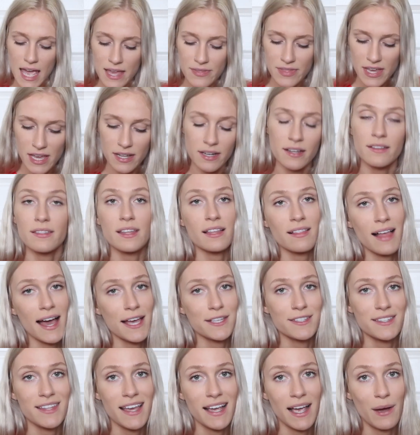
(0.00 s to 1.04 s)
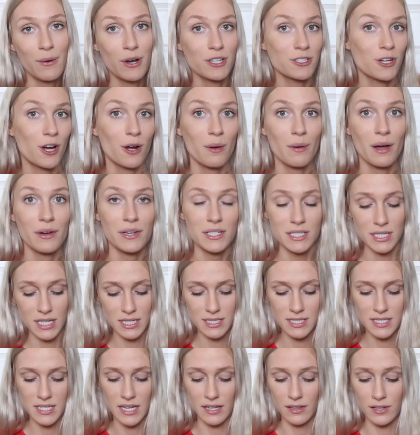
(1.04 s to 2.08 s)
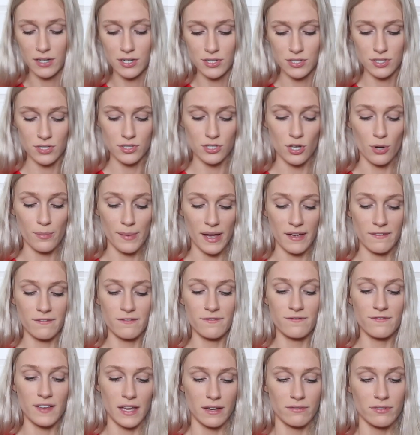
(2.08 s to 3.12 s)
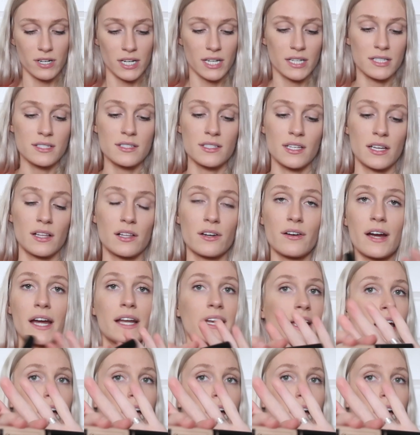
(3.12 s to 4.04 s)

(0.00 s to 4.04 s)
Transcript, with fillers: And then the last thing I want to talk about is concealers. So my favorite concealer right